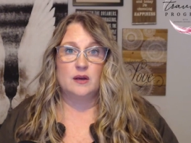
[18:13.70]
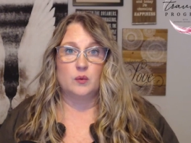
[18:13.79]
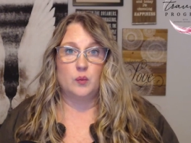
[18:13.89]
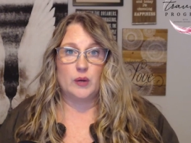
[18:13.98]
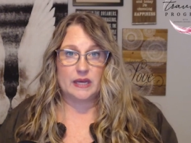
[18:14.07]

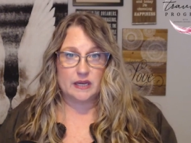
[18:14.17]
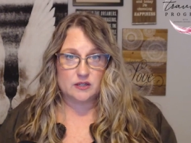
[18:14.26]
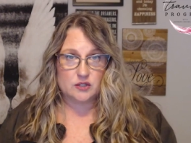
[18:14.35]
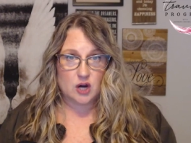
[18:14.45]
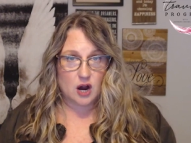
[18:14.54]
We
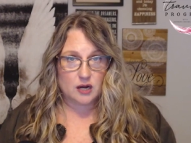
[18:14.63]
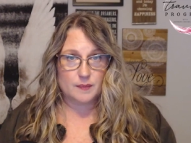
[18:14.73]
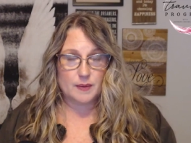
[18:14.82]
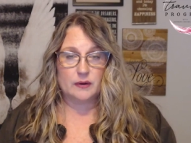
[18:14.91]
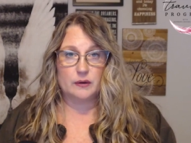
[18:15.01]
can talk
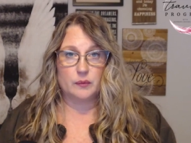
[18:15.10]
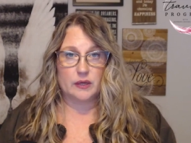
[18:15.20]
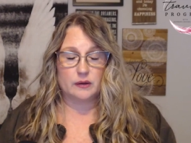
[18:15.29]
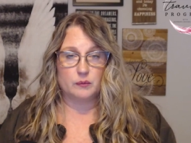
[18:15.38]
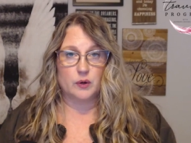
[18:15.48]
about it, we
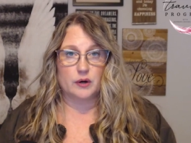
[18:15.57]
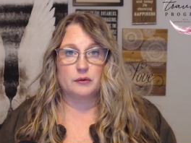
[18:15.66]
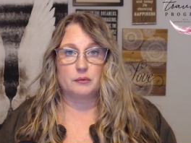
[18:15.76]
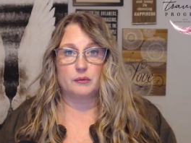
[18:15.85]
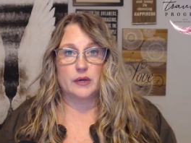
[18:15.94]
can work
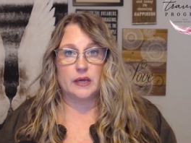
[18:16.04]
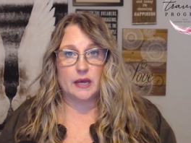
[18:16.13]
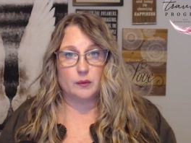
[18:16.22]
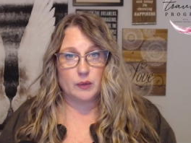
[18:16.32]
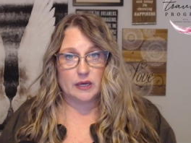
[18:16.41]
through it,
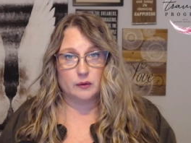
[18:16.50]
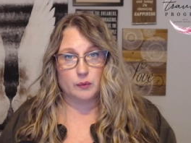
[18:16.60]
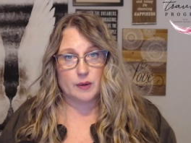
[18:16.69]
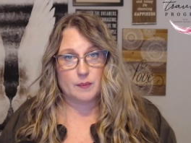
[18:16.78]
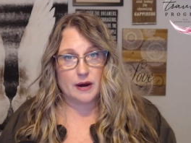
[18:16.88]
and we can
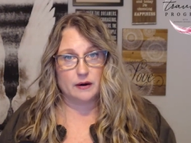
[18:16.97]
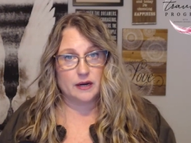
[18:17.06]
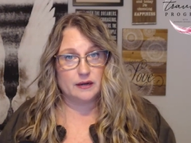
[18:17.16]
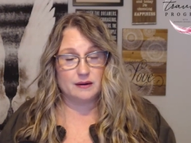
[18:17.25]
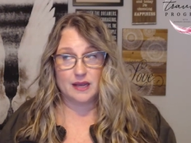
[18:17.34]
repair it,